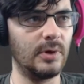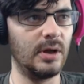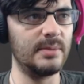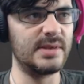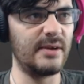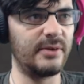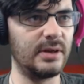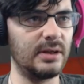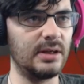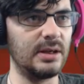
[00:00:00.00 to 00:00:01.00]
Well, I'm
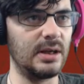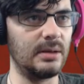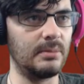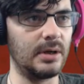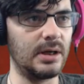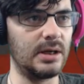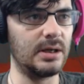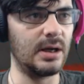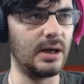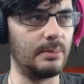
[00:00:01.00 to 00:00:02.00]
definitely getting
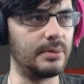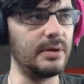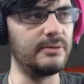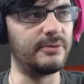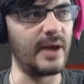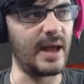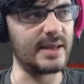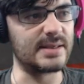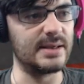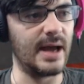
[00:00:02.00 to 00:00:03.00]
money pretty
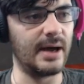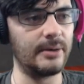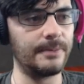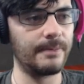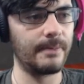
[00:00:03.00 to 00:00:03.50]
fast now.